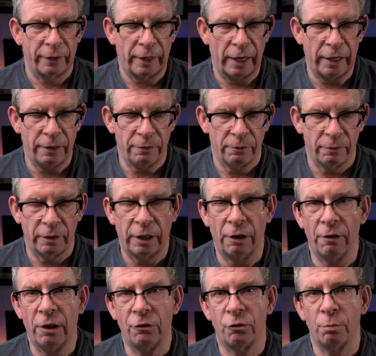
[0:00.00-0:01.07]
Okay,
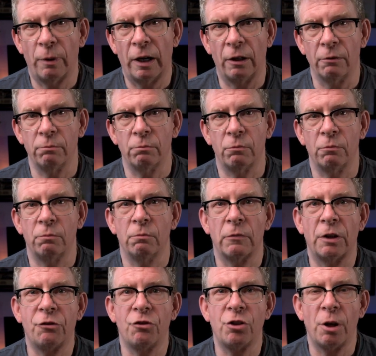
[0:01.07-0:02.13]
curious? Well,
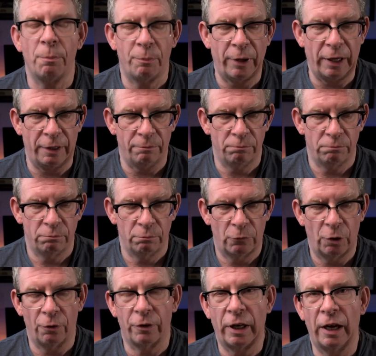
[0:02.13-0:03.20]
let's jump in,
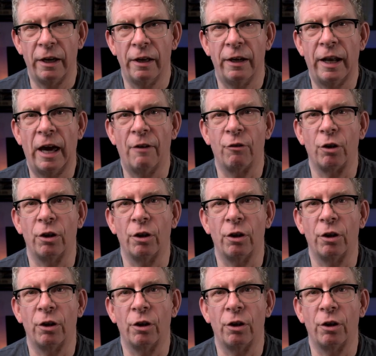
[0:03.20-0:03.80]
okay, and have a